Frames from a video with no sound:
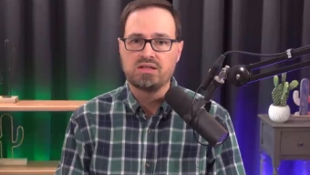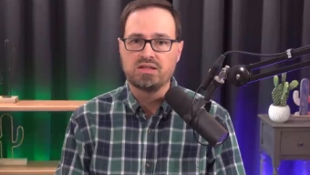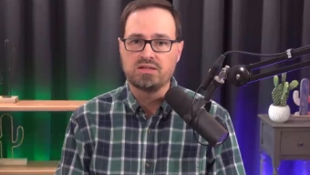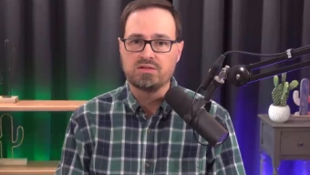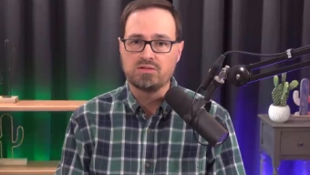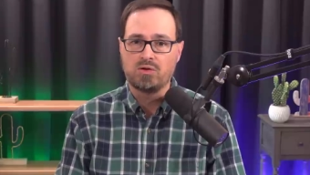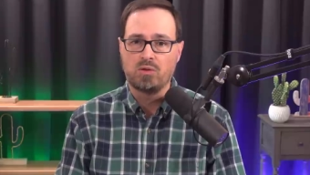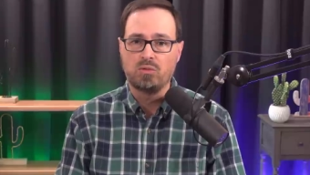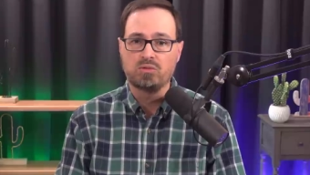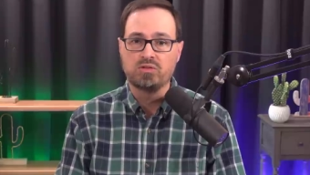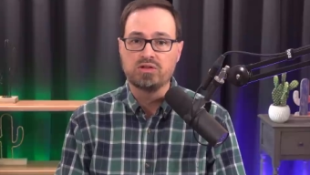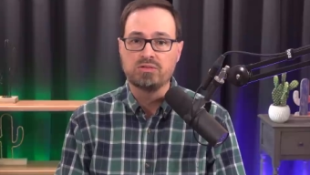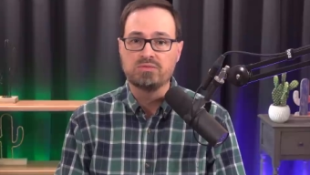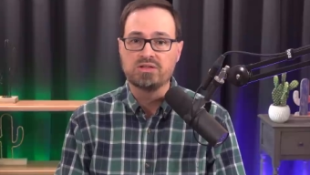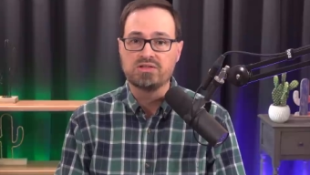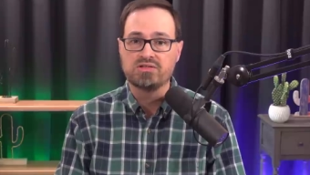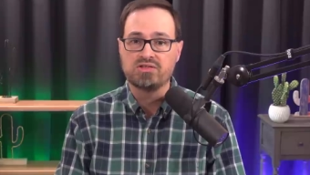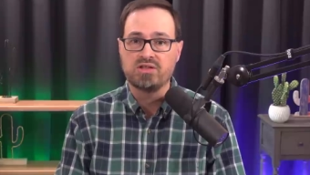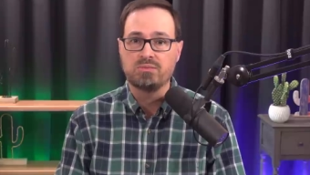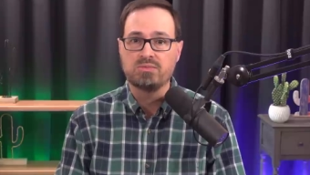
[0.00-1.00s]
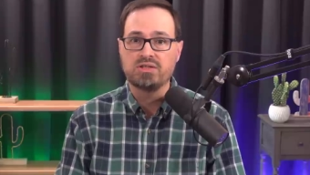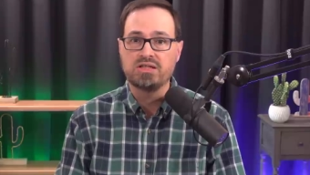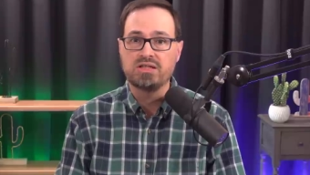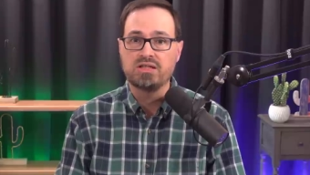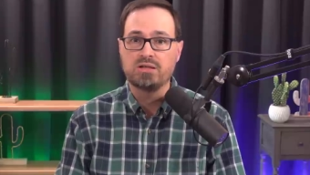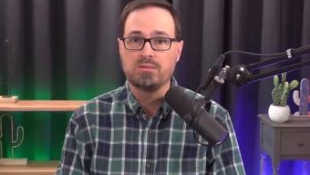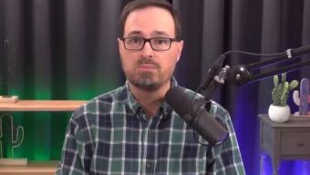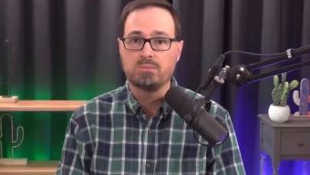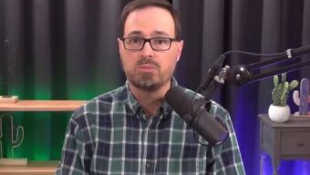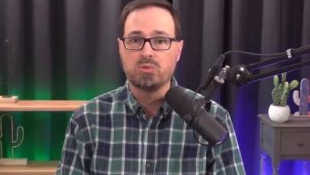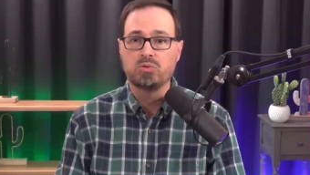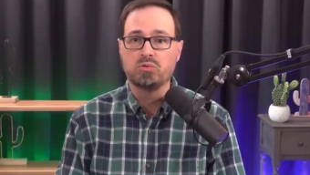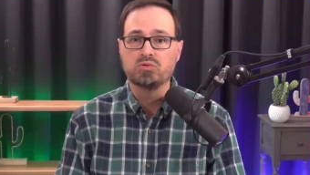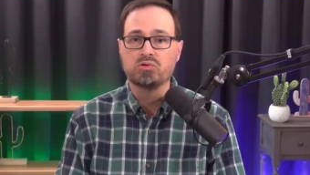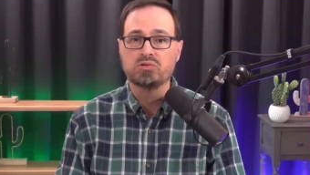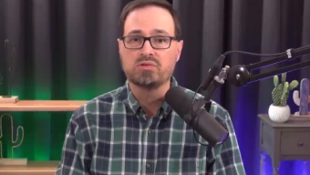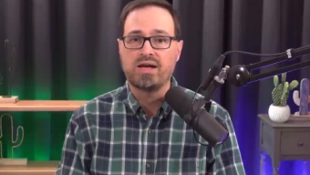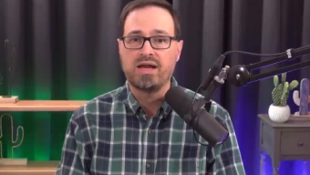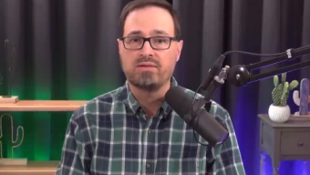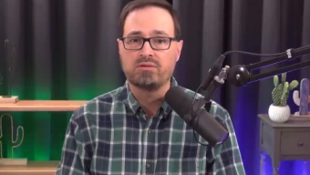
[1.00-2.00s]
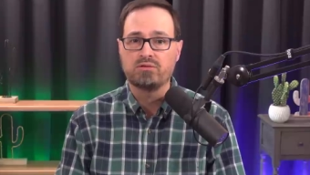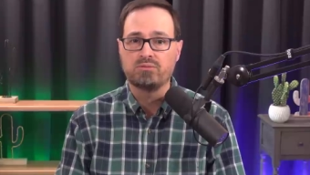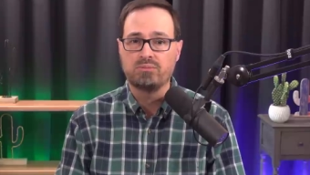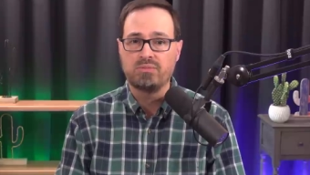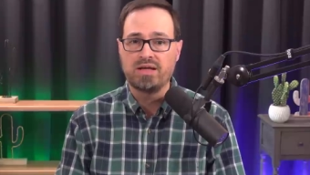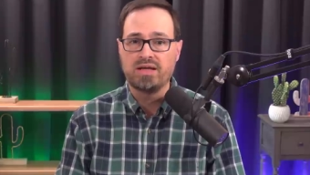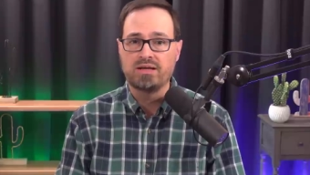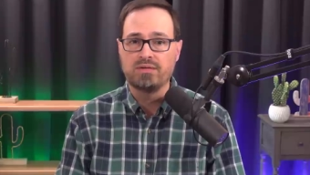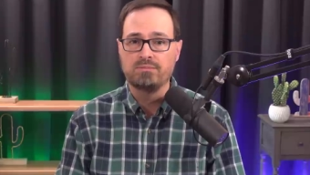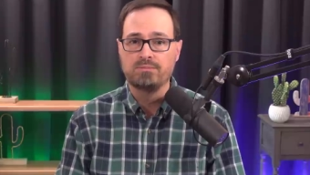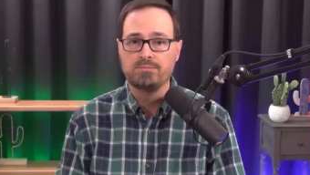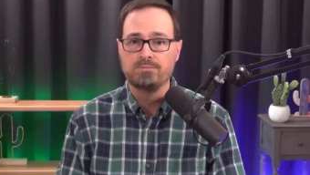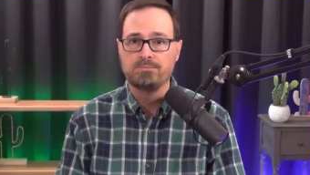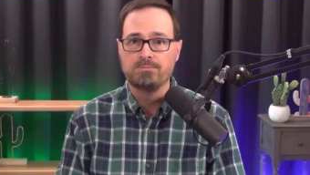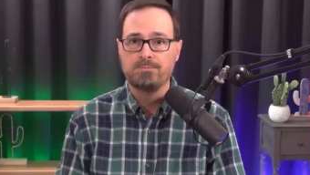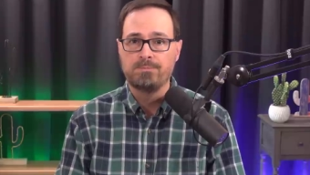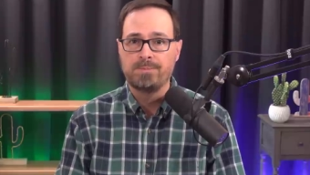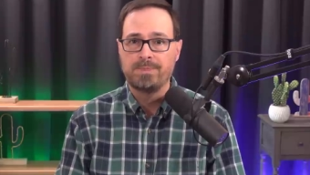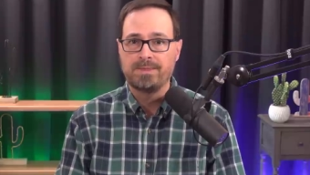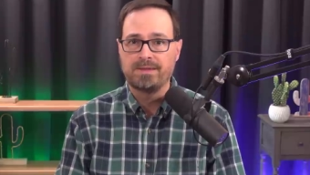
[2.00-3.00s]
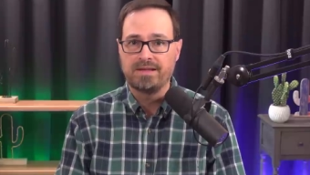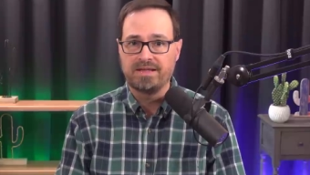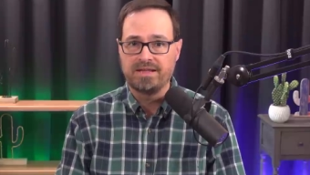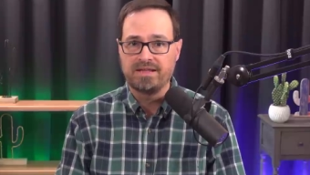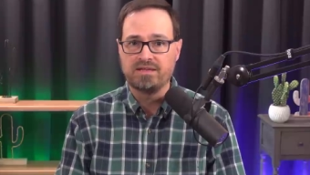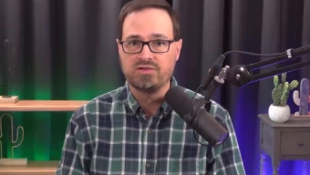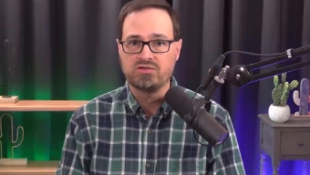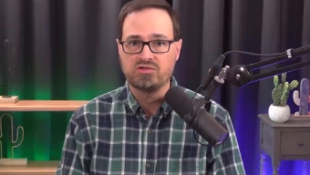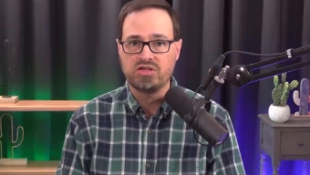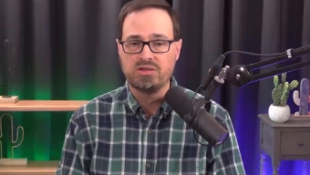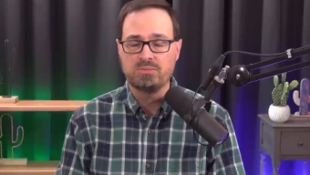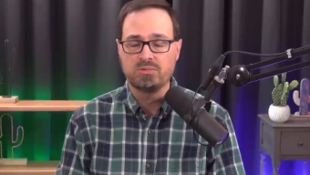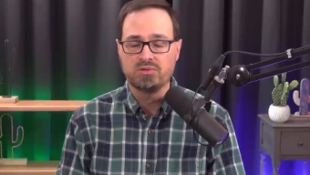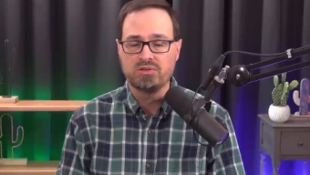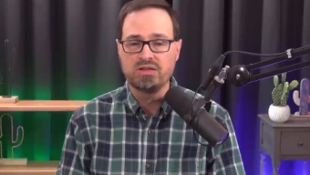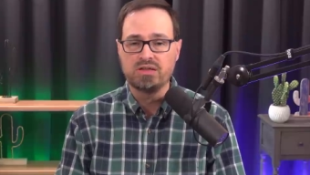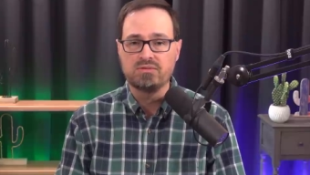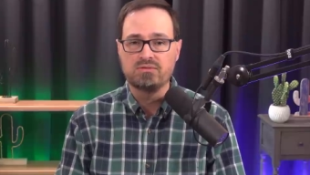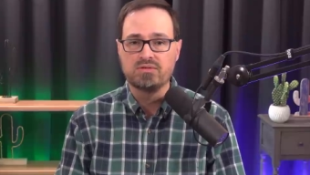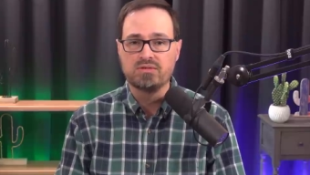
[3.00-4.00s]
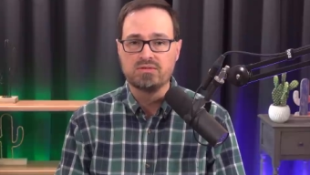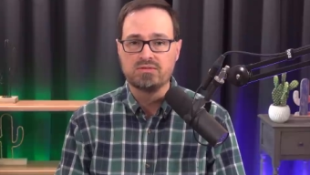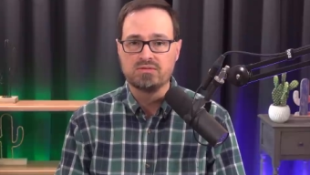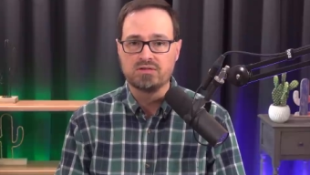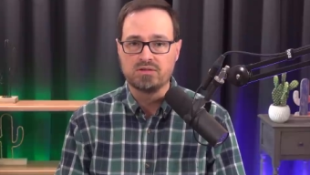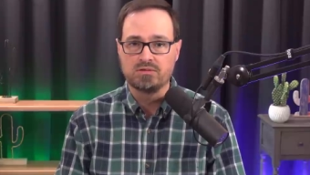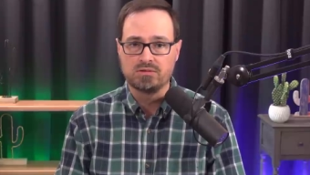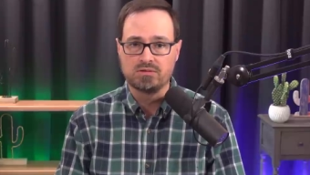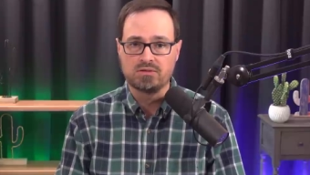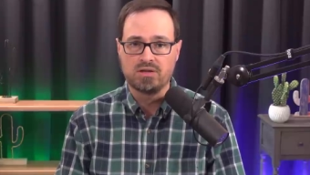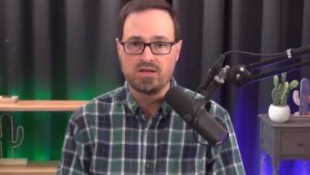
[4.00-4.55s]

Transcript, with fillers: and told him that somebody pulled her out of bed and she believed that her